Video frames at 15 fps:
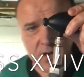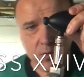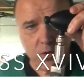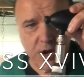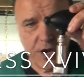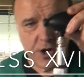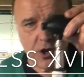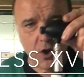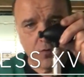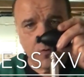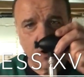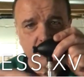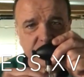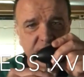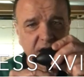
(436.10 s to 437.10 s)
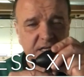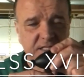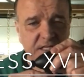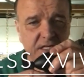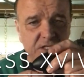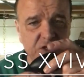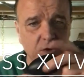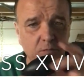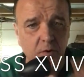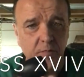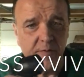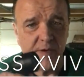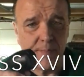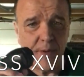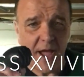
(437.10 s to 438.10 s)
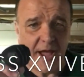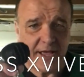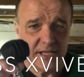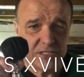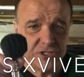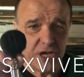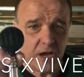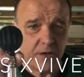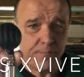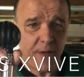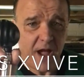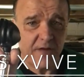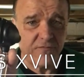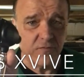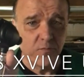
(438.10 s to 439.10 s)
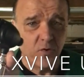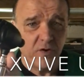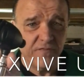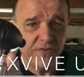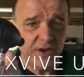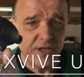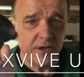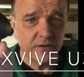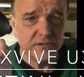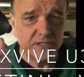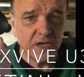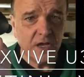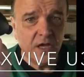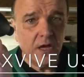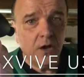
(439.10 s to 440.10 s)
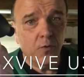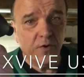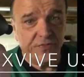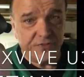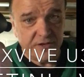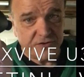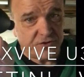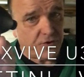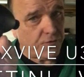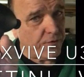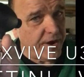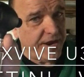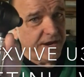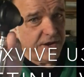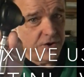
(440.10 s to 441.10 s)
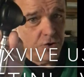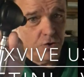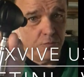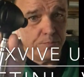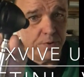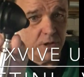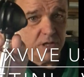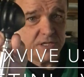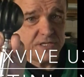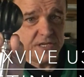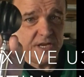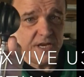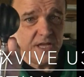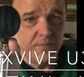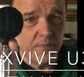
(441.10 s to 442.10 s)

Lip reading: we're going to go road test it. So we'll be back and check back for more videos with this great new Bulletini